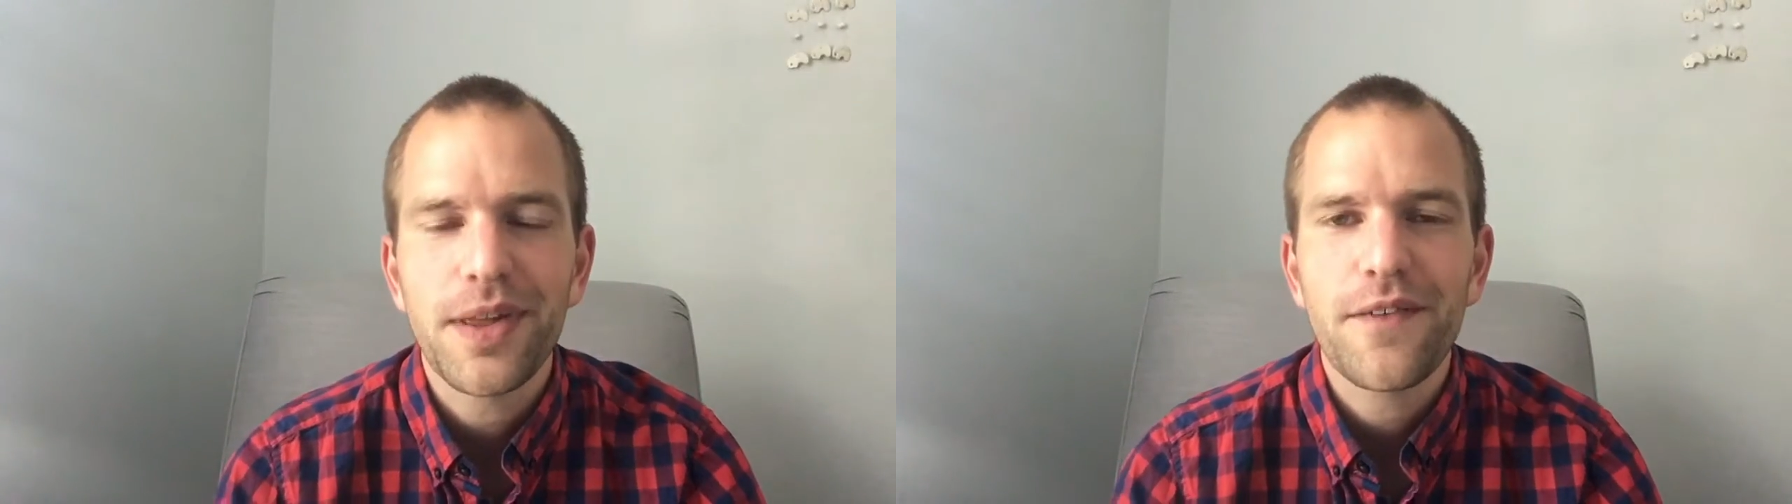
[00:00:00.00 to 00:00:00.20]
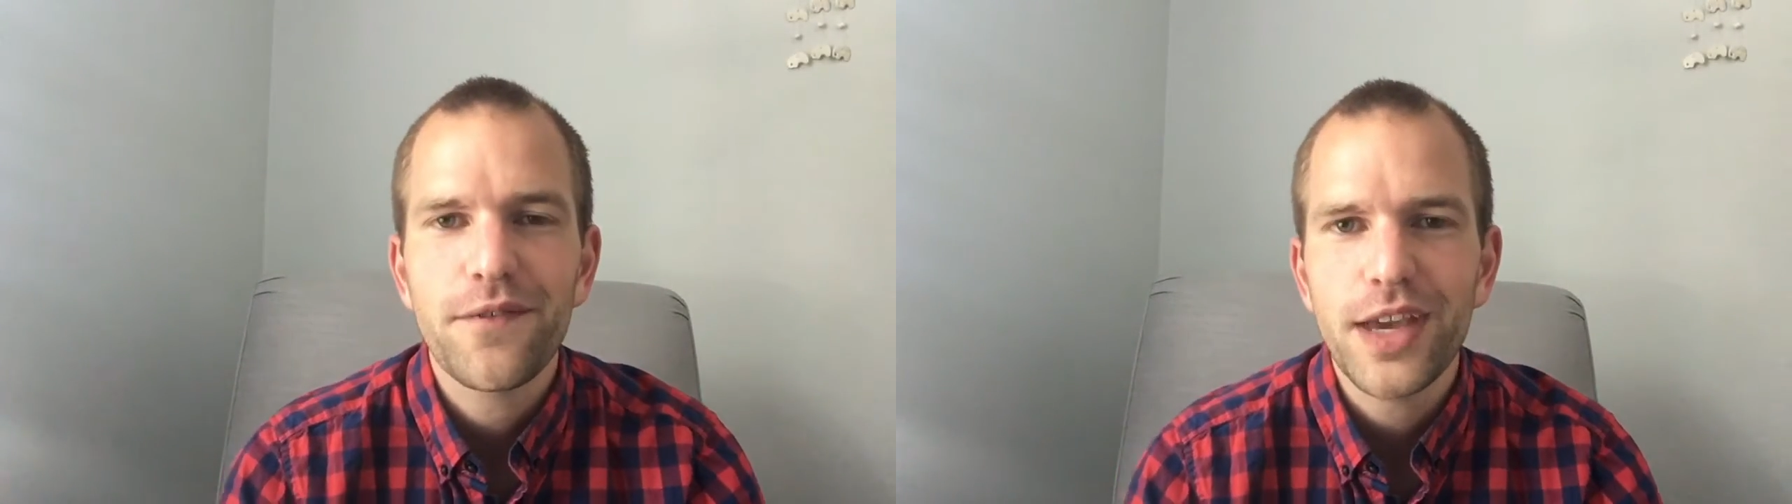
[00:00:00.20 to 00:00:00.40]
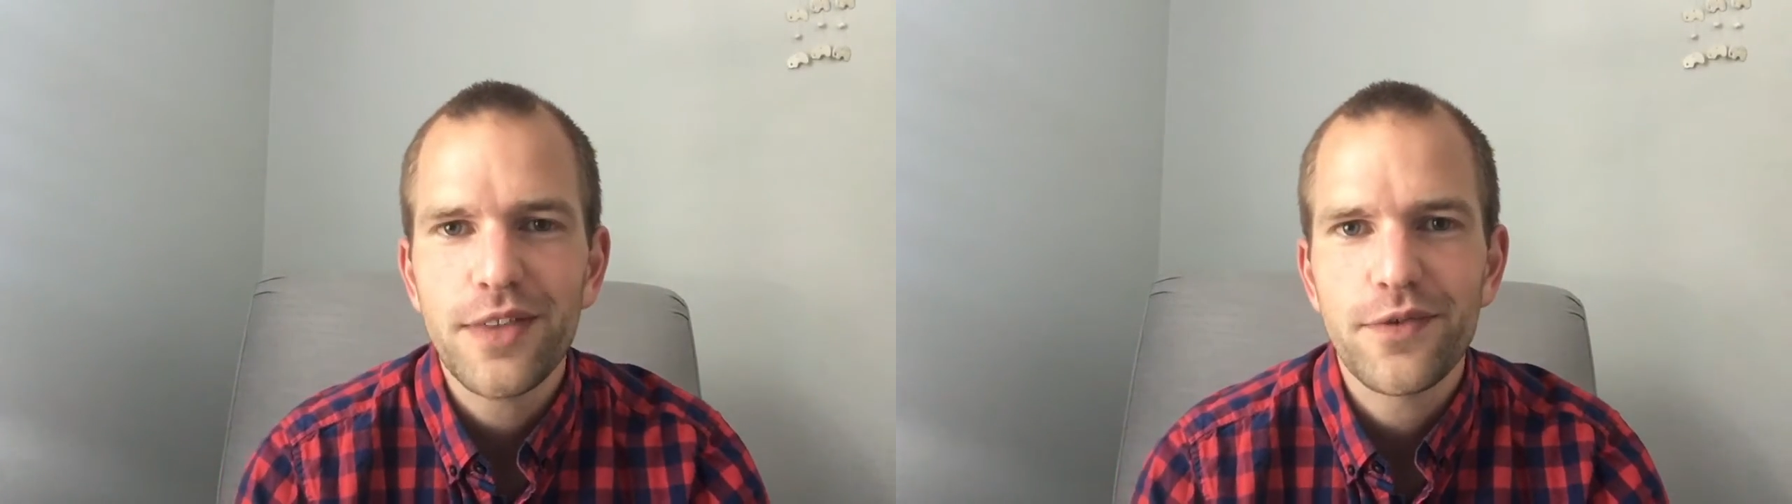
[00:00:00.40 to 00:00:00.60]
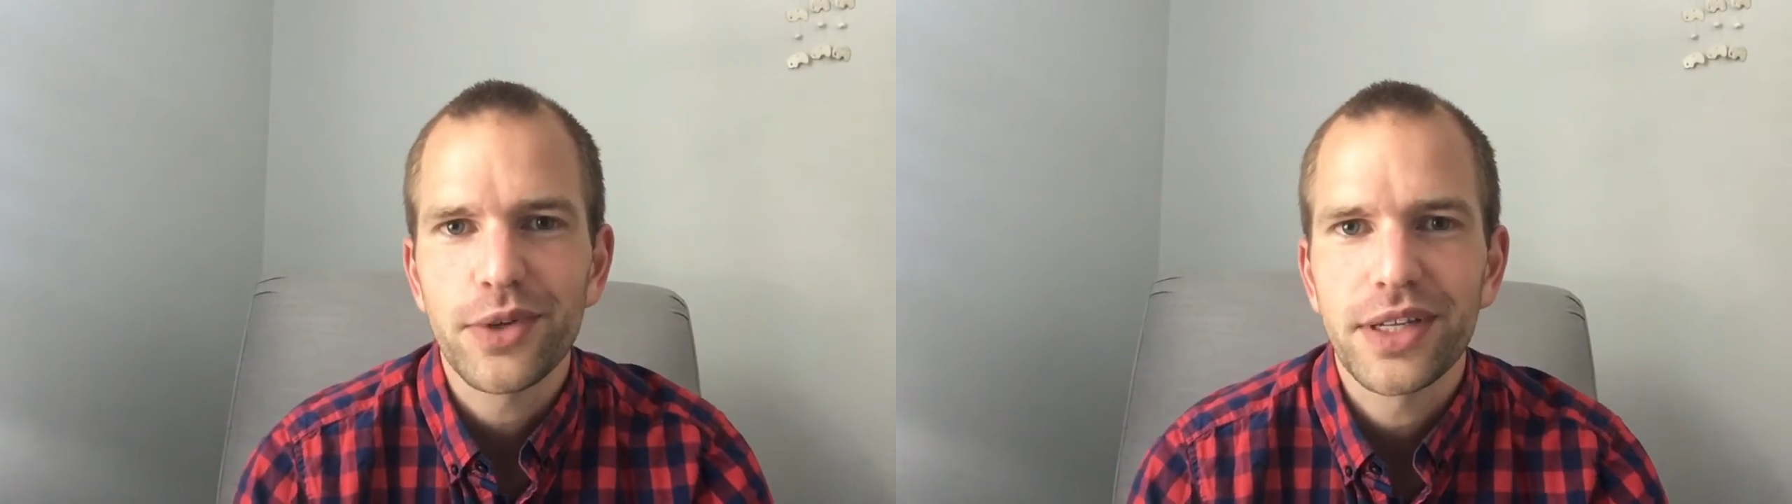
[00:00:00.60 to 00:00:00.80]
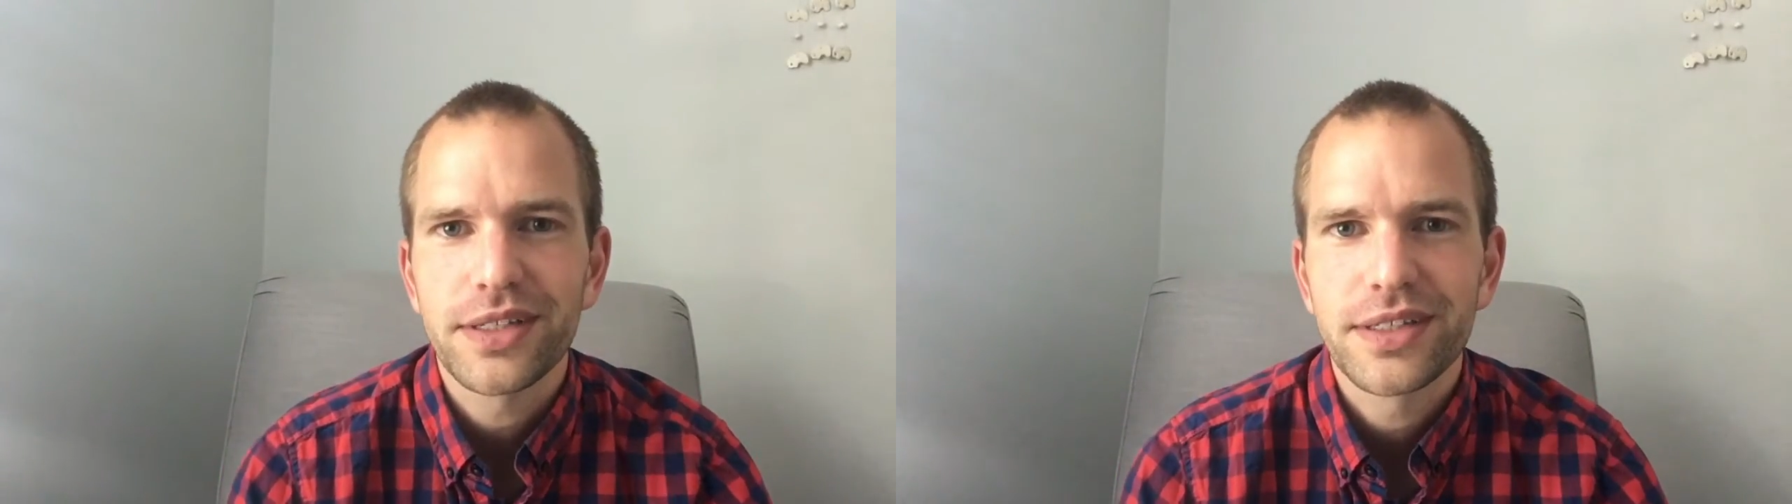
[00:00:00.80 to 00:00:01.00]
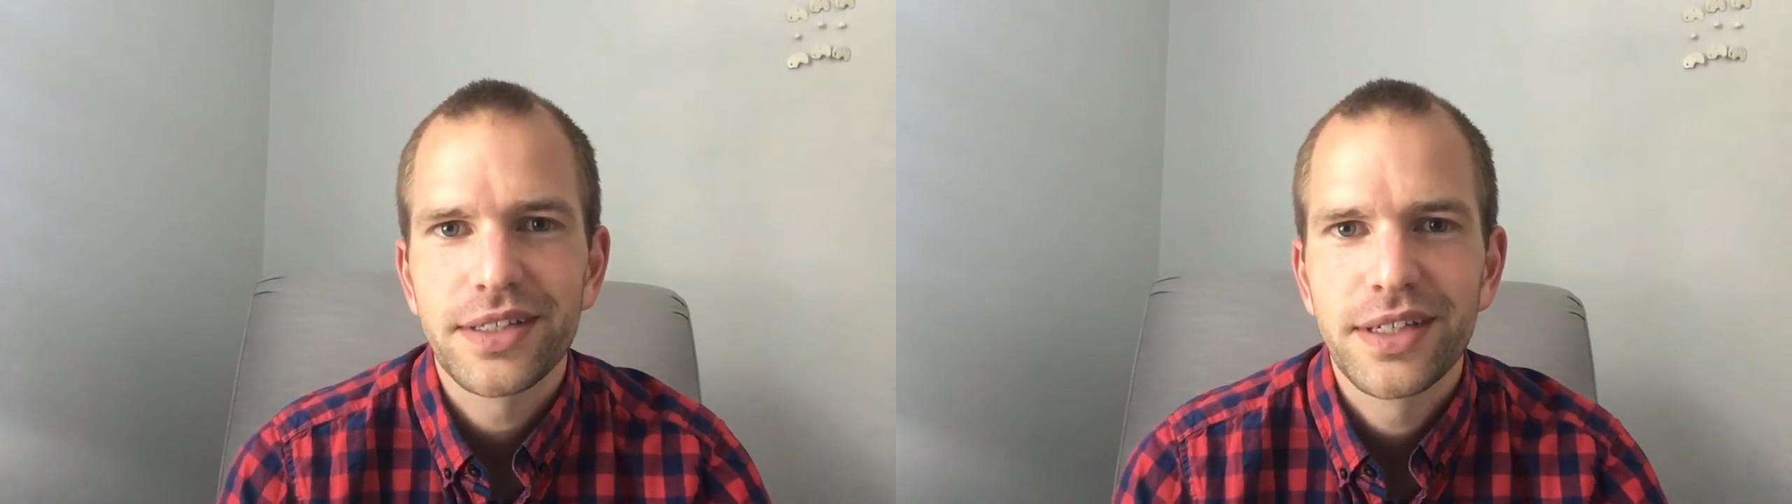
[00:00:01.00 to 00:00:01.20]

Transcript: of faithfulness.